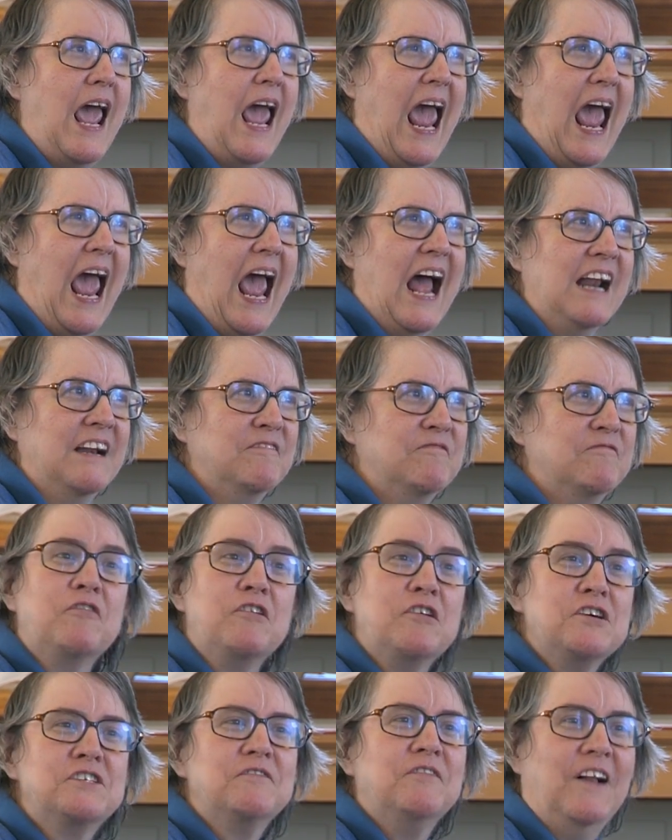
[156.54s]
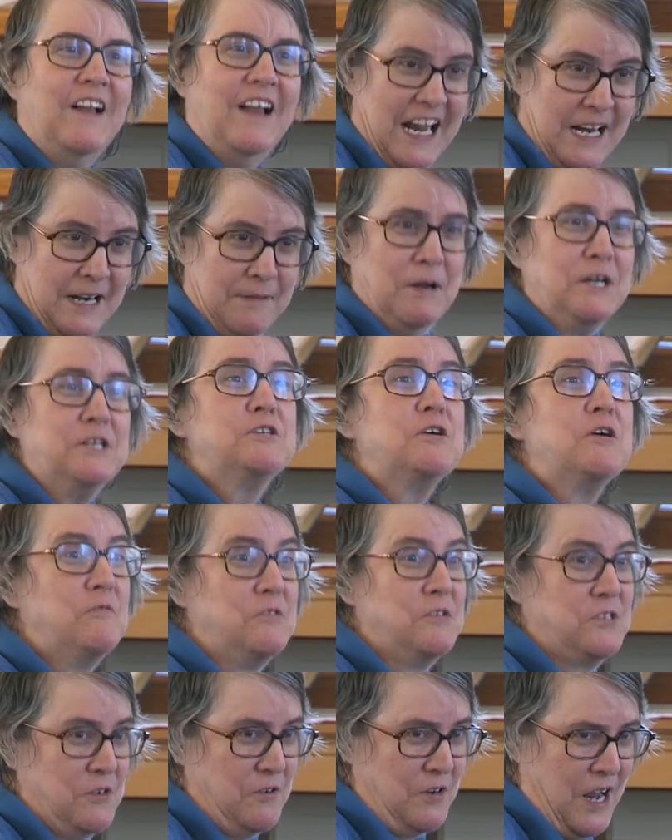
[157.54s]
And first of all, I had to make sure it
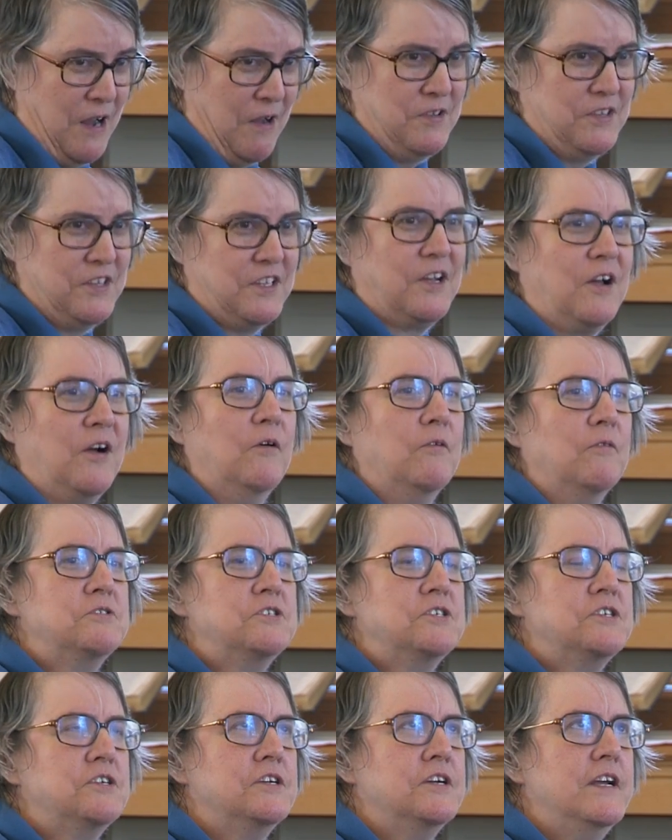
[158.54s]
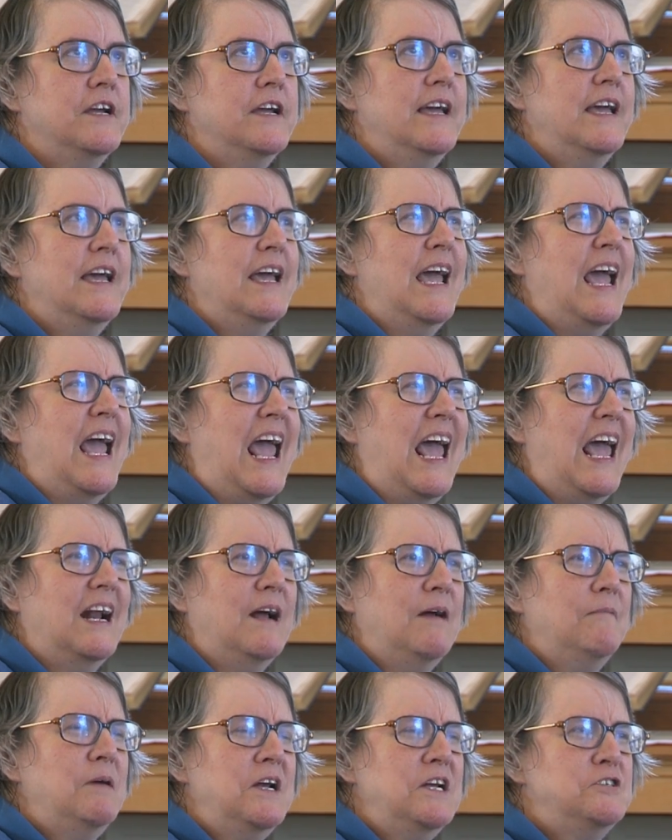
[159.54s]
was okay with the coach. And
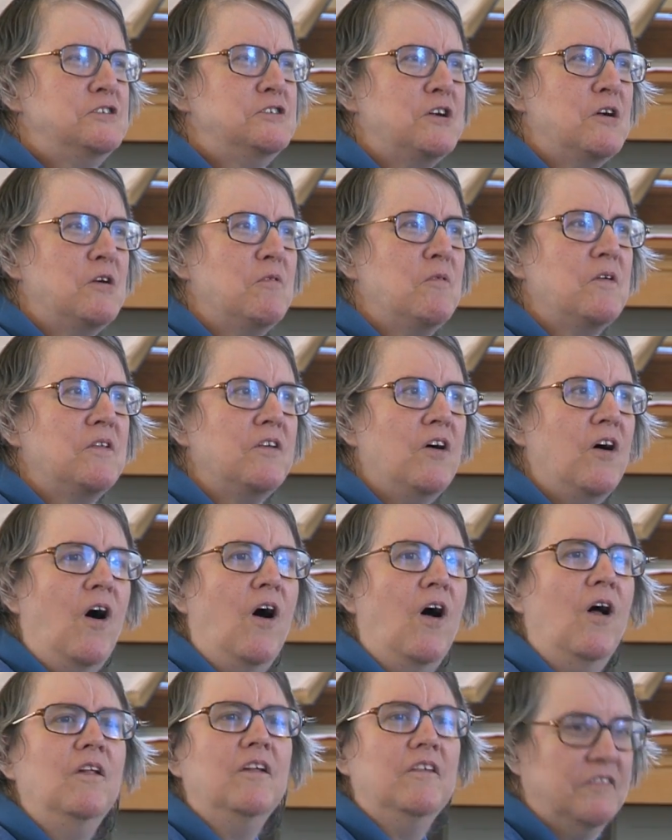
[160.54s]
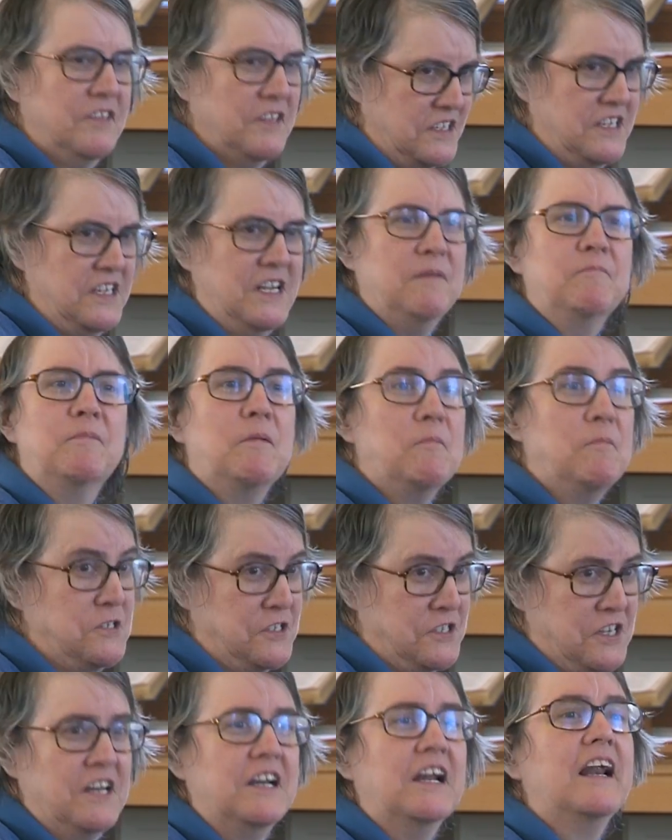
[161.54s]
I made sure with all of the team
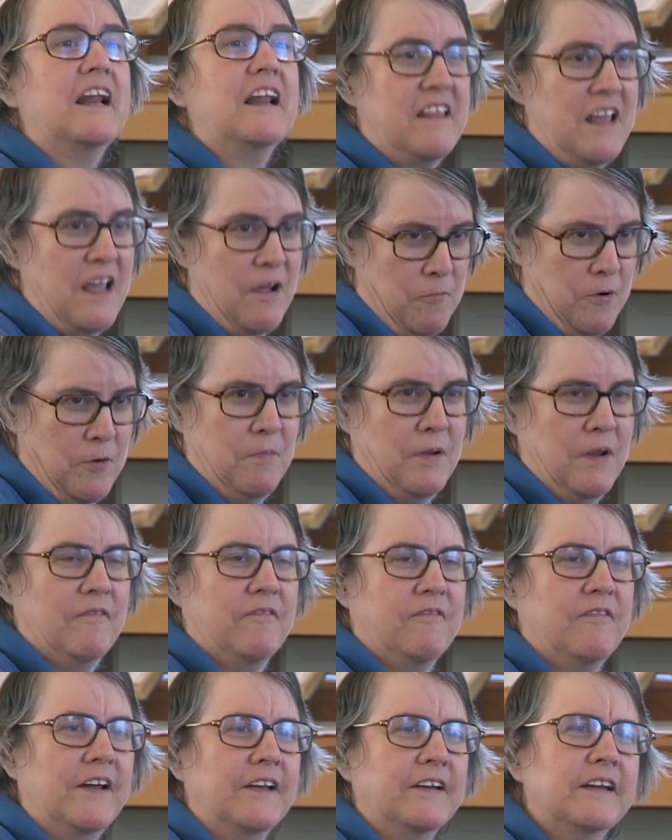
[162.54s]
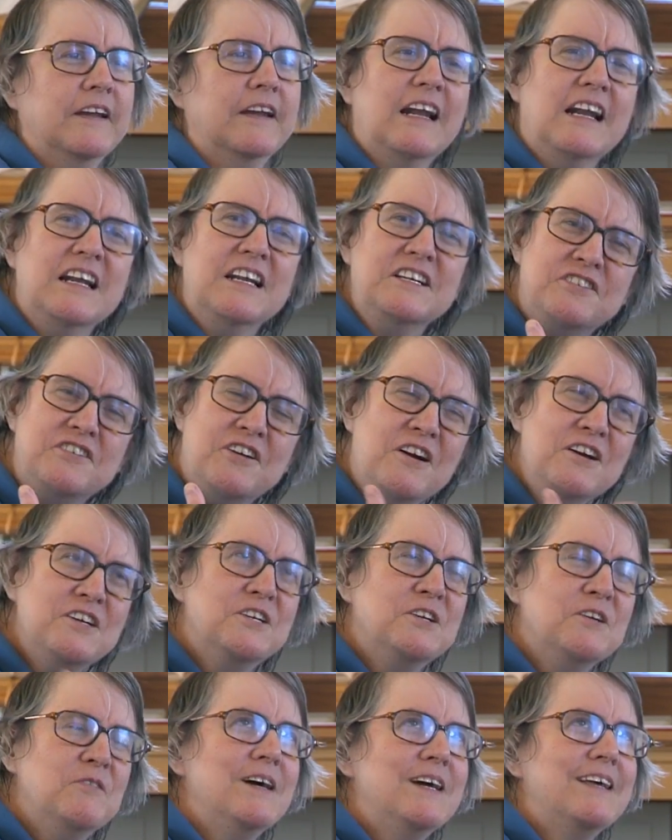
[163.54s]
members that none of them would be offended. And I
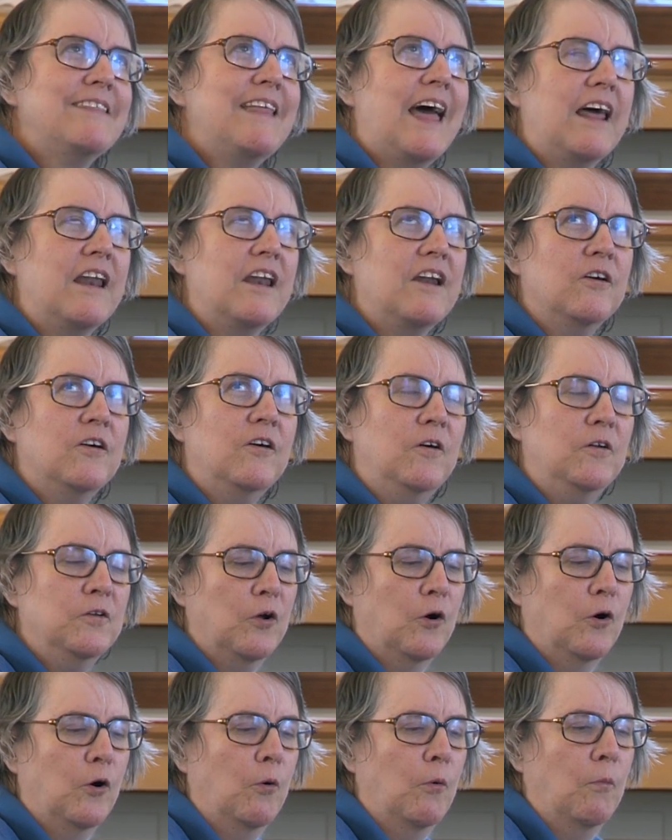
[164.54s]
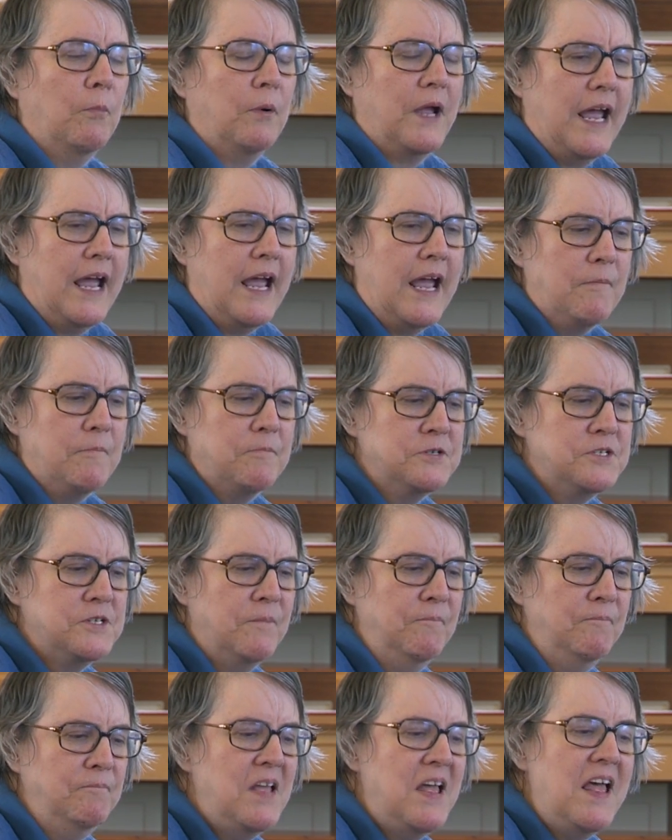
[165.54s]
started doing that at all the home
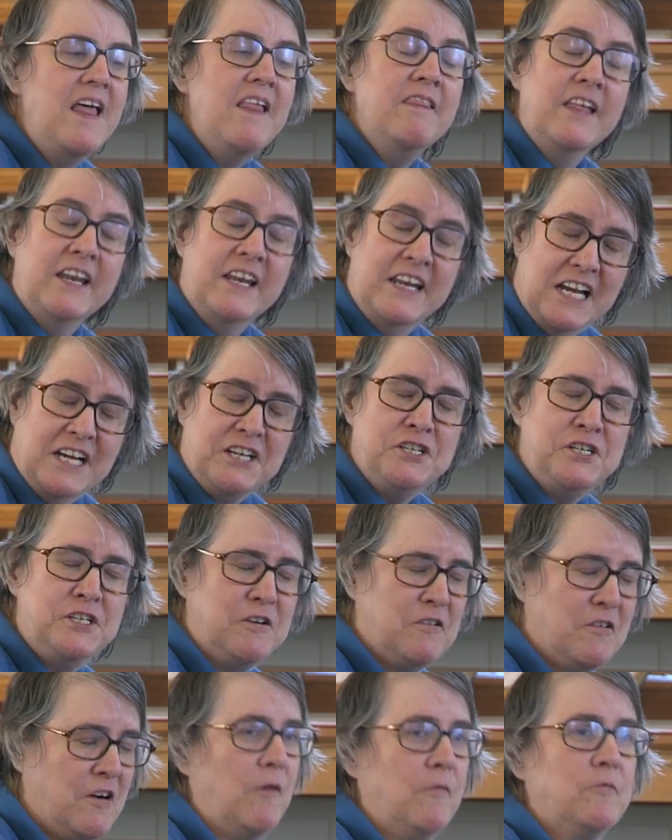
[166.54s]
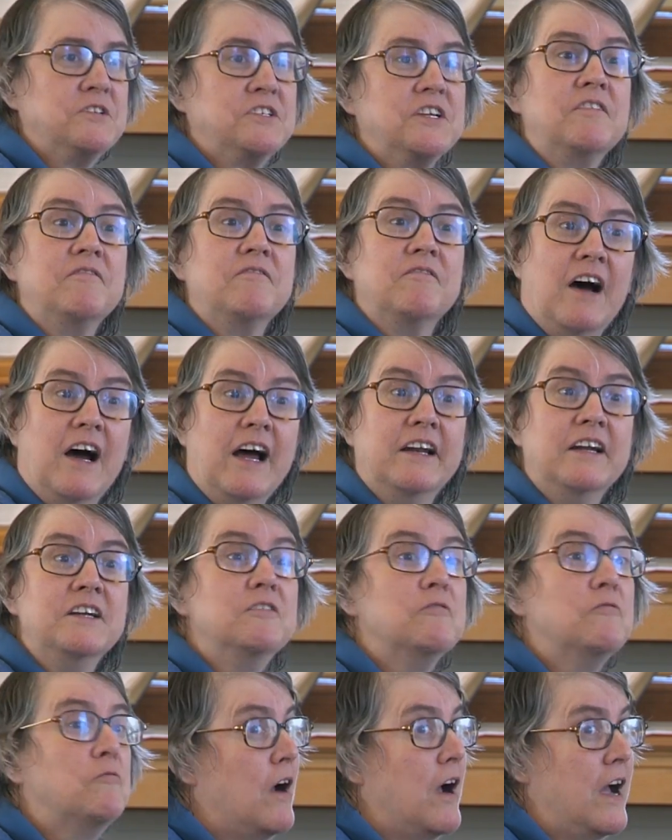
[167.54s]
games. The next year, I was
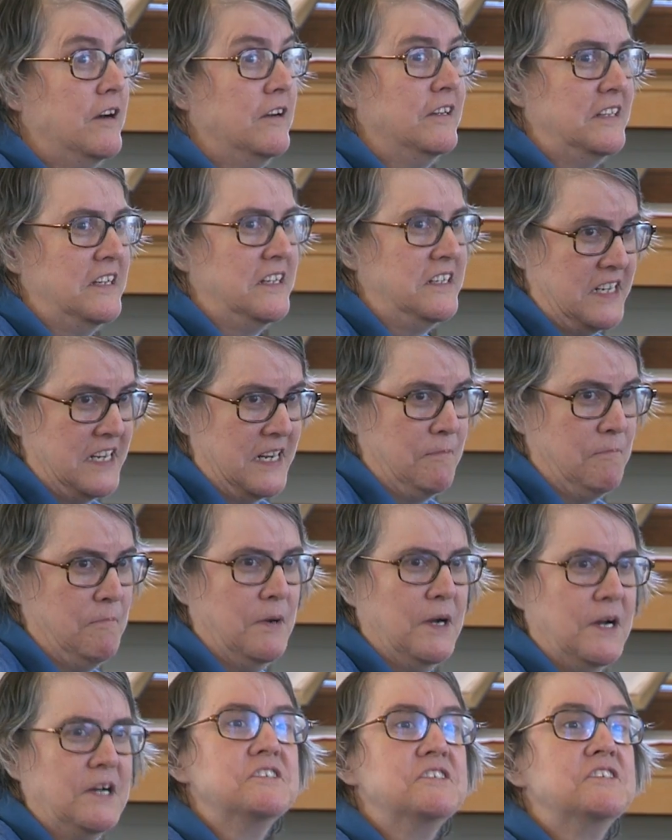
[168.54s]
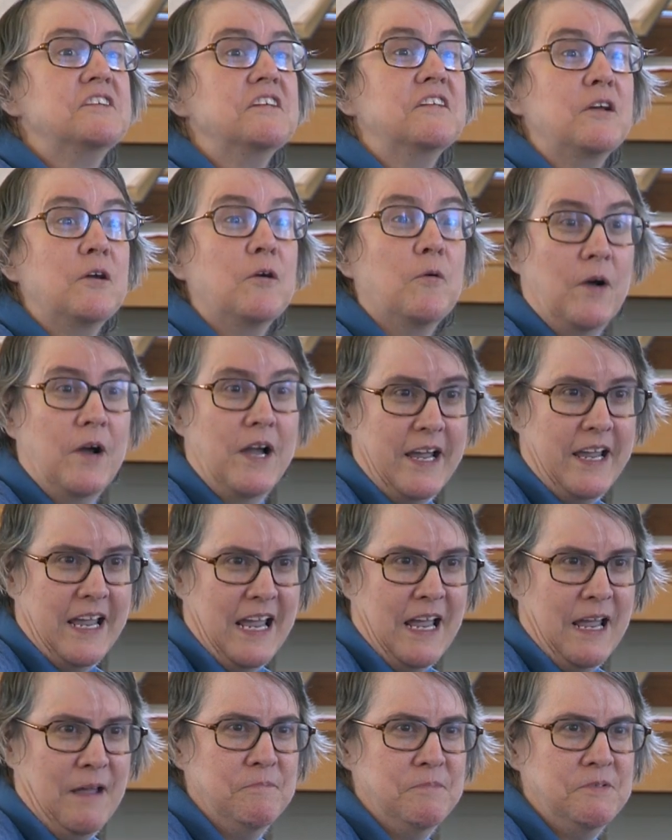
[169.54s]
invited to ride on the team bus to the away
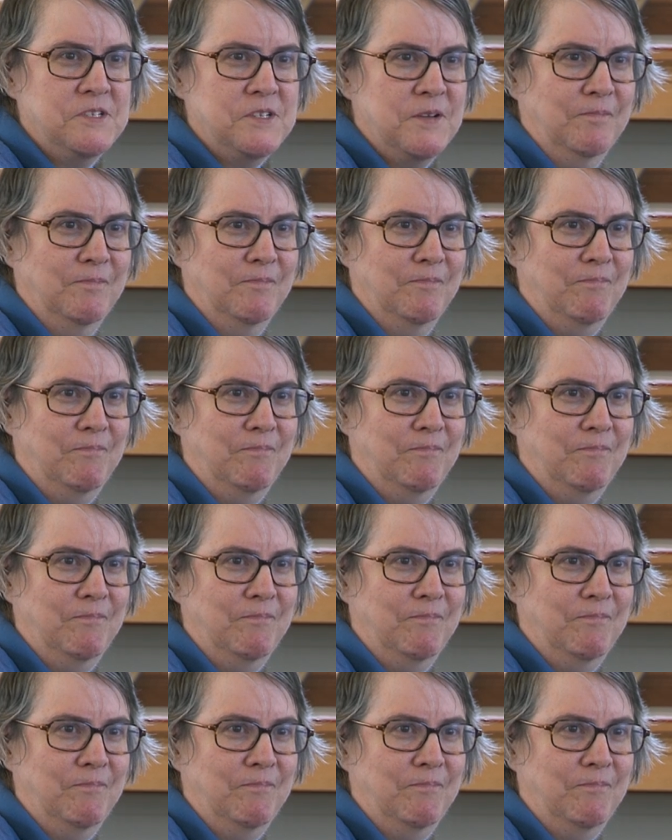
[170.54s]
games.